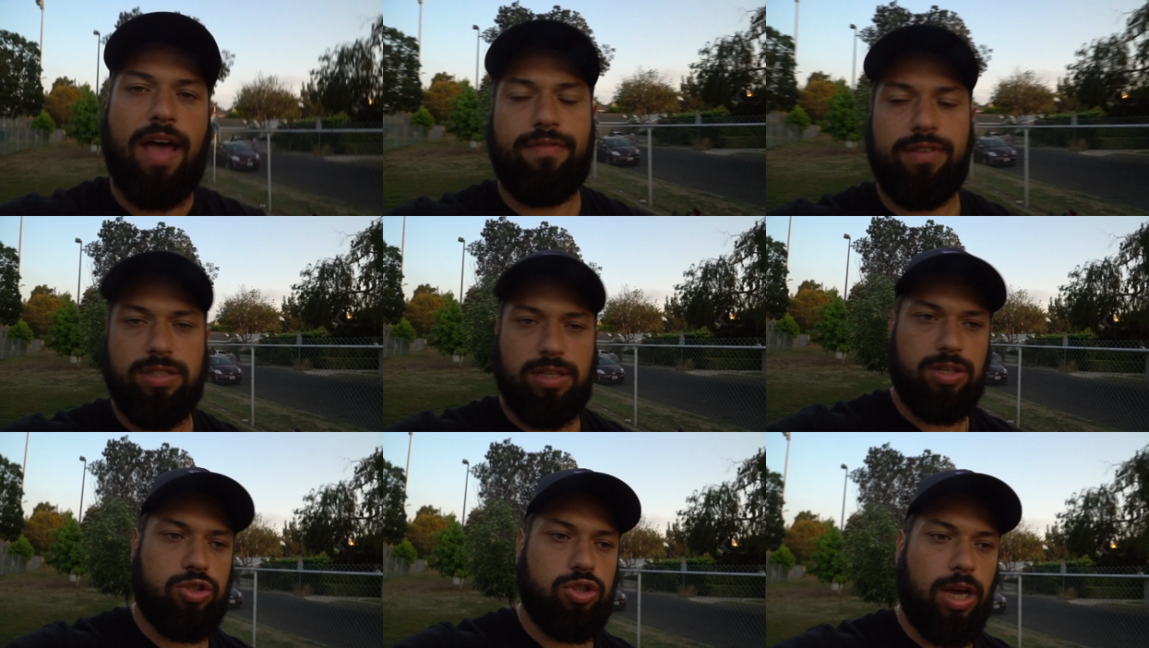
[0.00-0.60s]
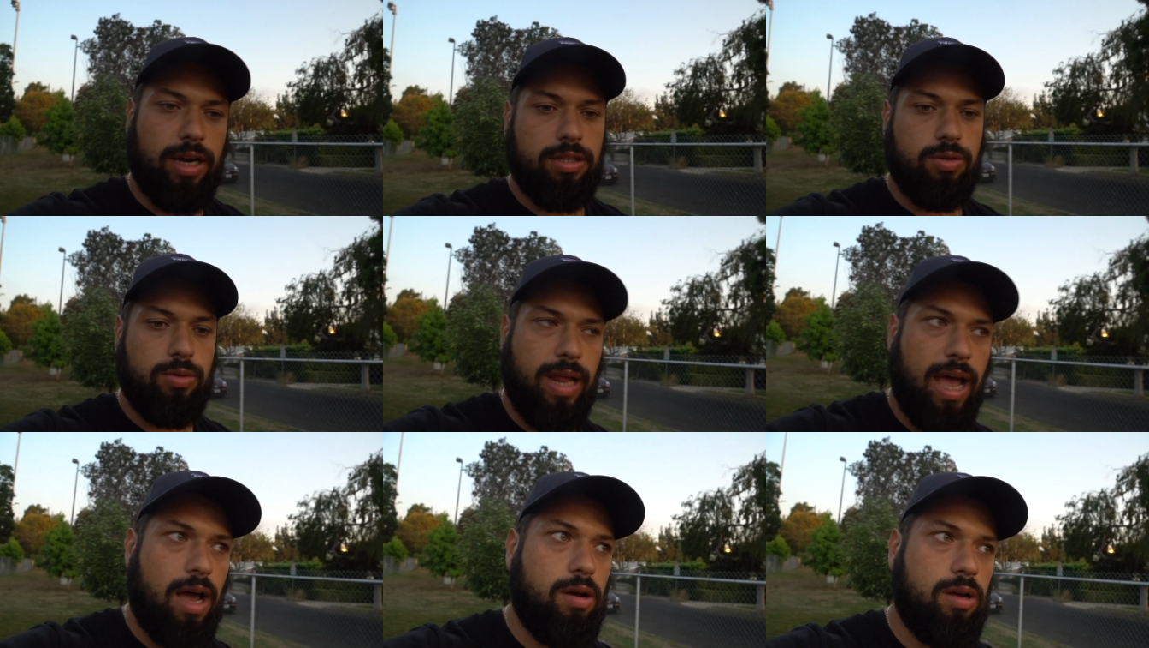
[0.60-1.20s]
Evan's gonna try to do
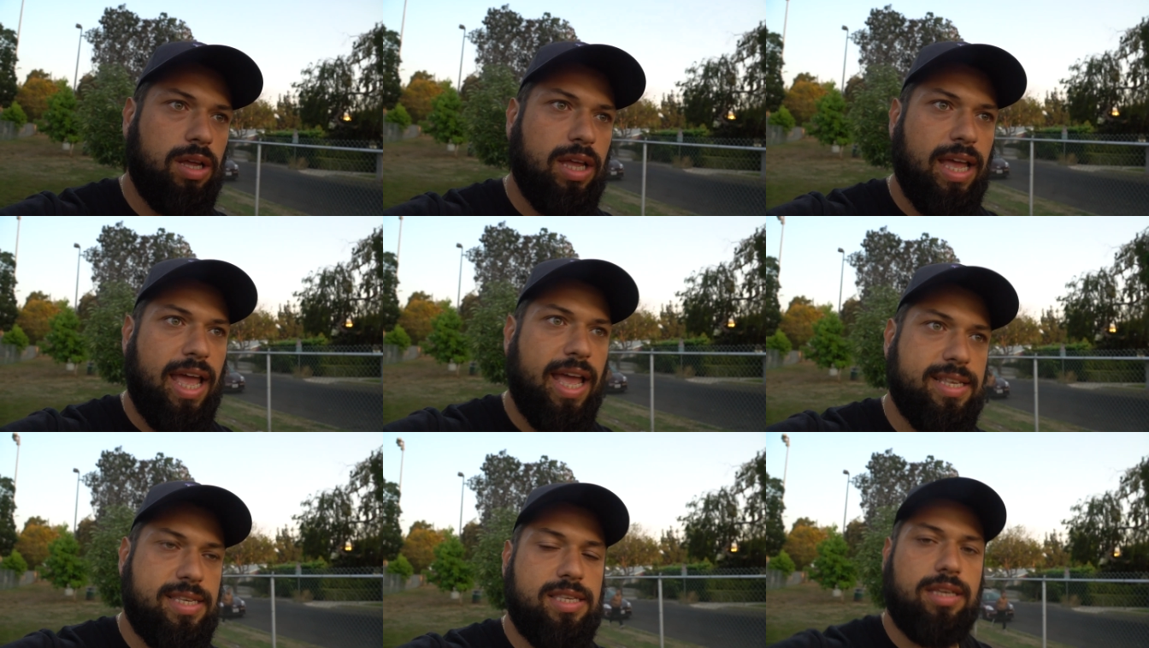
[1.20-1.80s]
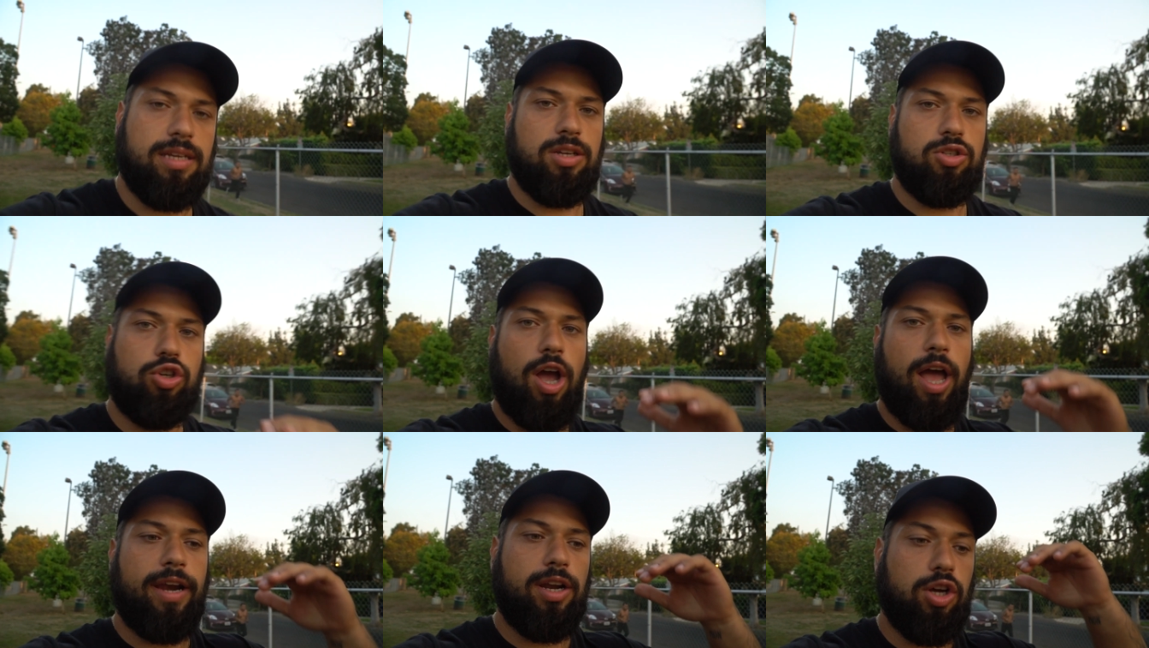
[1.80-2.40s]
now is he's gonna
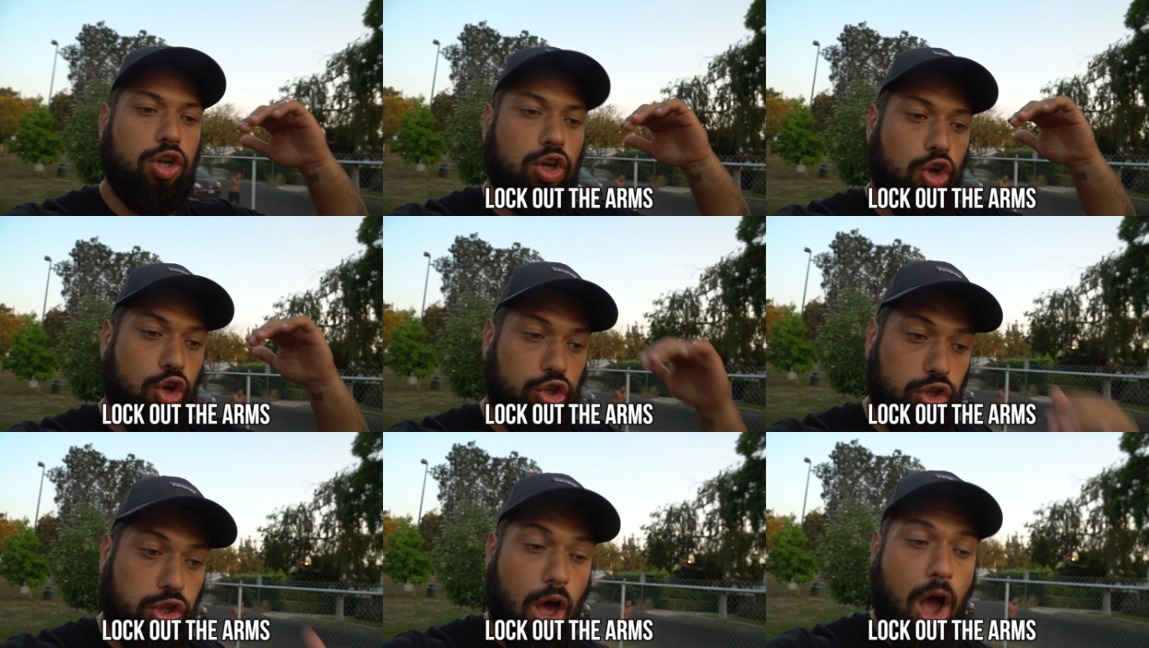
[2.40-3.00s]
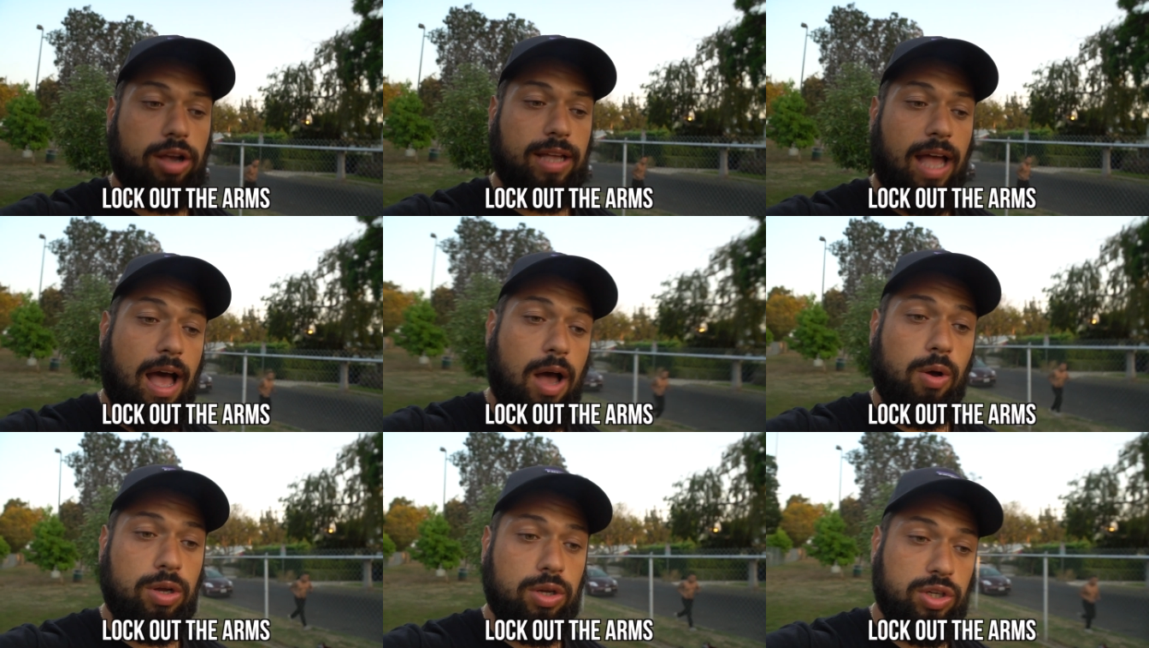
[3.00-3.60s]
try to lock
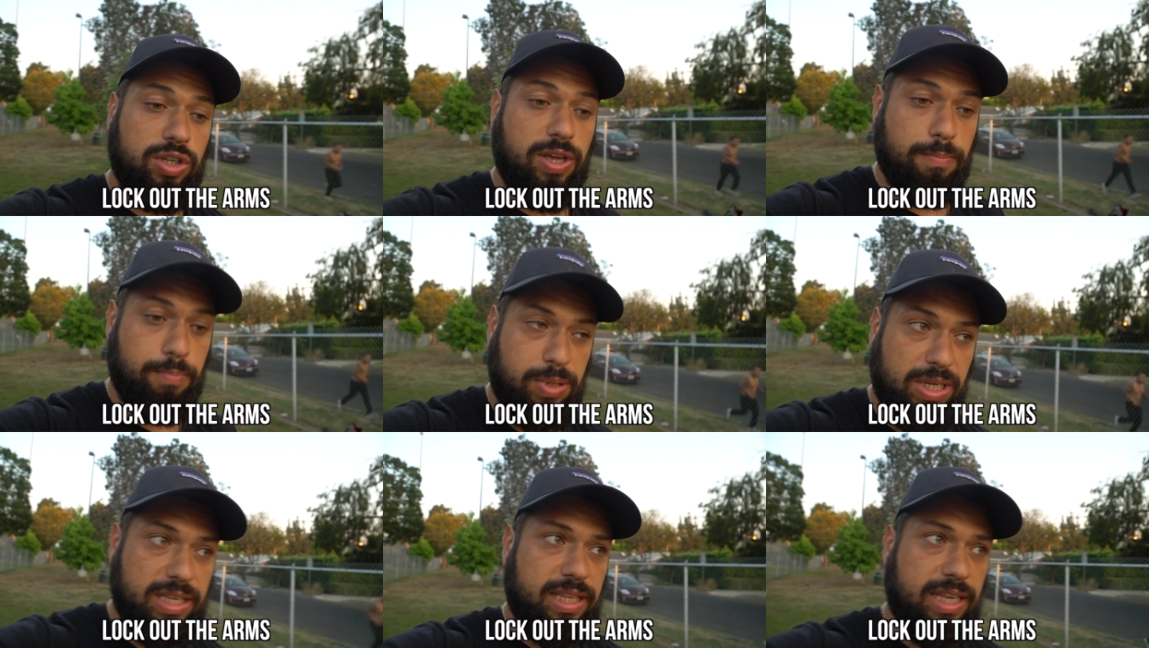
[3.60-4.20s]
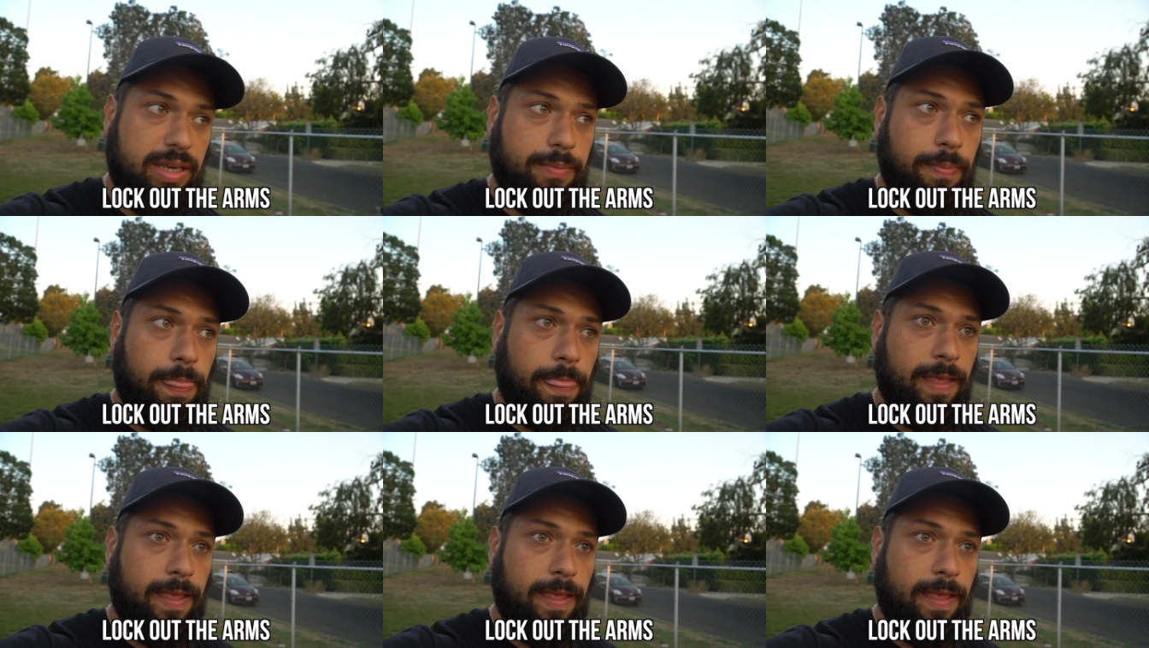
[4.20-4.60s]
out completely,